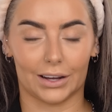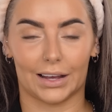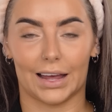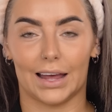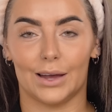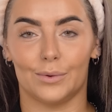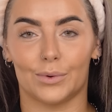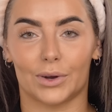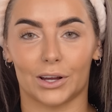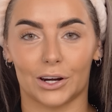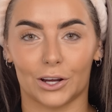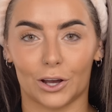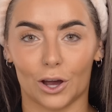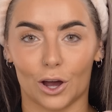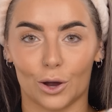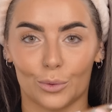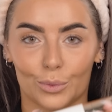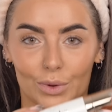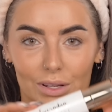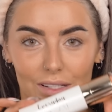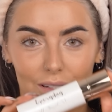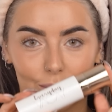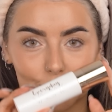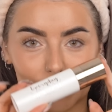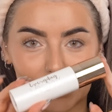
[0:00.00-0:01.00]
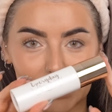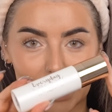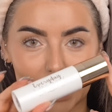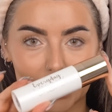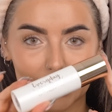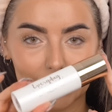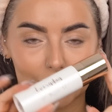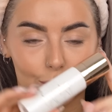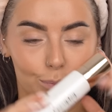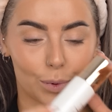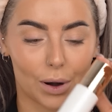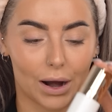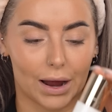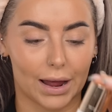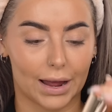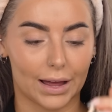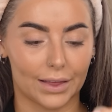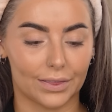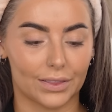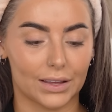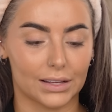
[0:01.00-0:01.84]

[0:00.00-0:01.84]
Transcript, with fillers: Okay, we're gonna go in with some setting spray.